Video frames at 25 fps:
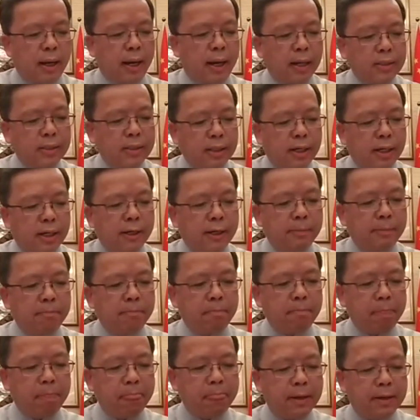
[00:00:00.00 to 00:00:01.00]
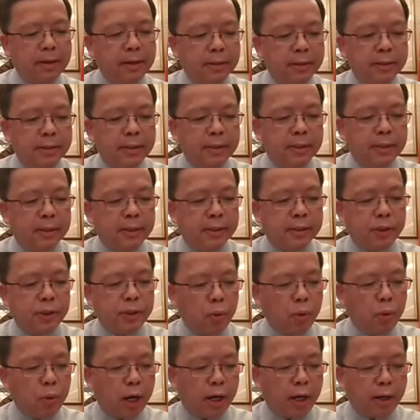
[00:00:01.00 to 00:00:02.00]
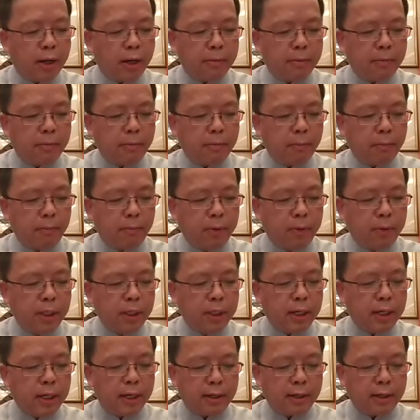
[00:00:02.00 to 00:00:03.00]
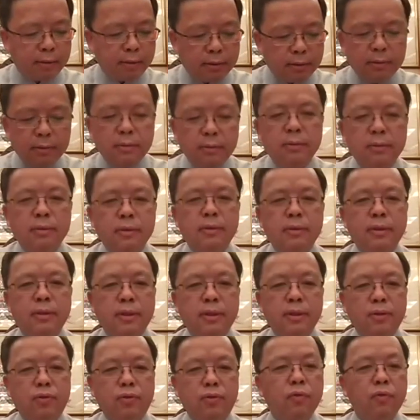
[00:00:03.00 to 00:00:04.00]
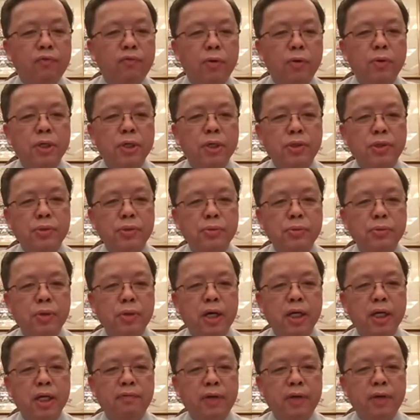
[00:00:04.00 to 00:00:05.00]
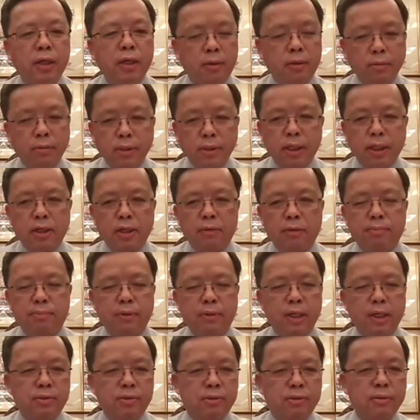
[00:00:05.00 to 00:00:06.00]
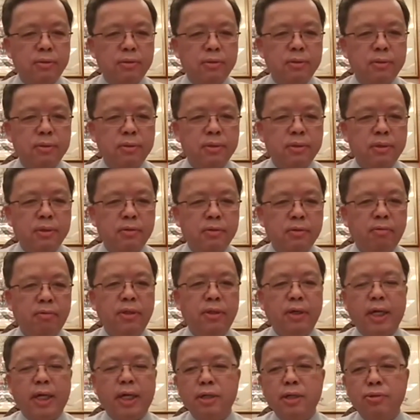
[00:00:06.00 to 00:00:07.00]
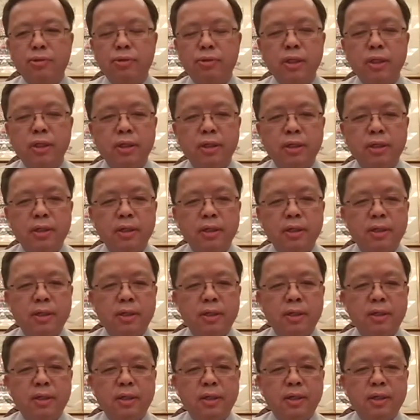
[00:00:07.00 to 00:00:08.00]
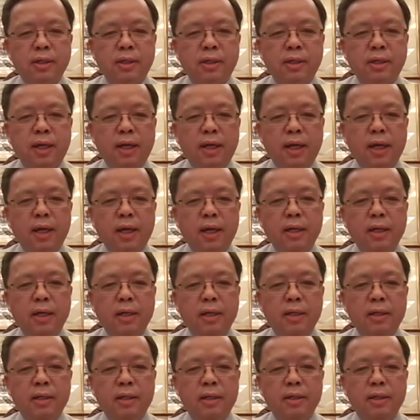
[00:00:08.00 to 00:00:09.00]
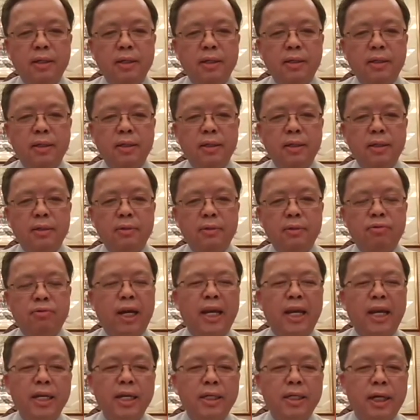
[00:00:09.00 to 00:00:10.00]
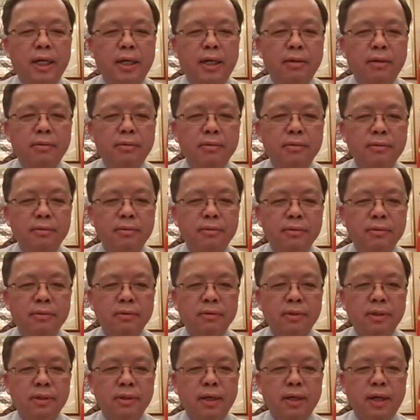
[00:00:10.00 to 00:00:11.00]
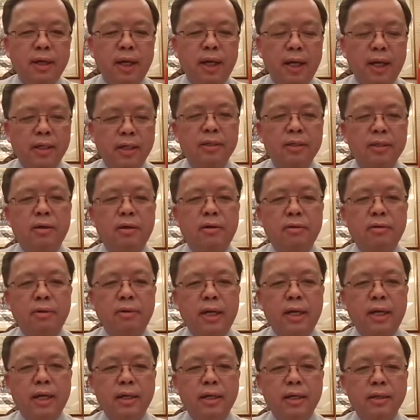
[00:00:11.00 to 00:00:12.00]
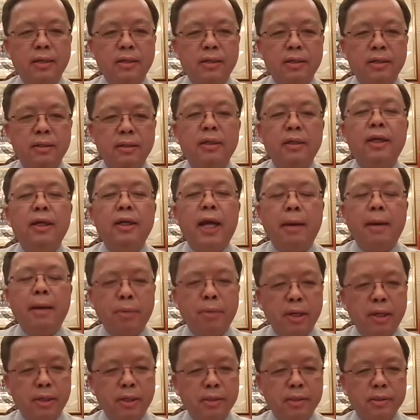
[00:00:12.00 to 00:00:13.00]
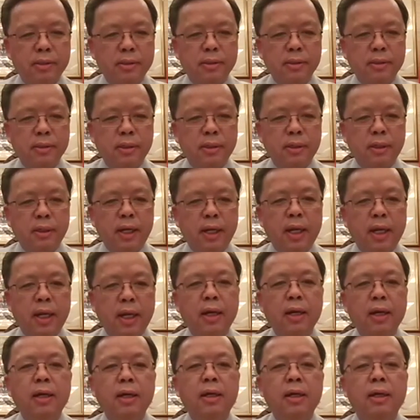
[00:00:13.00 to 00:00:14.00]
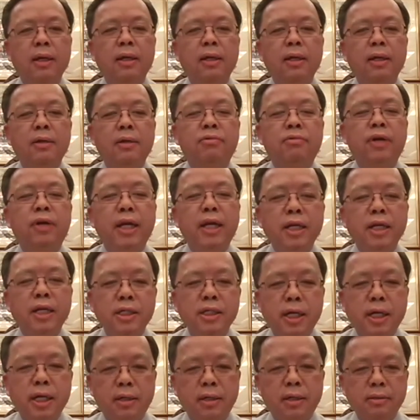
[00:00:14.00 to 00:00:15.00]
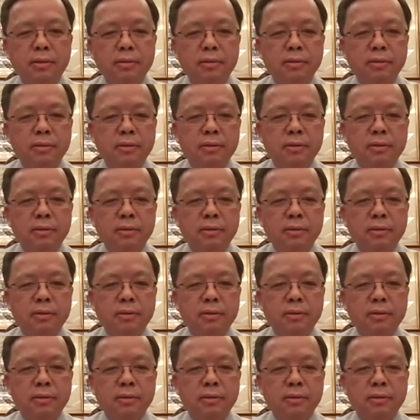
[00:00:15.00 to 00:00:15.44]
And so we look forward to even closer cooperation with the country in cracking down illegal online gambling, in cracking down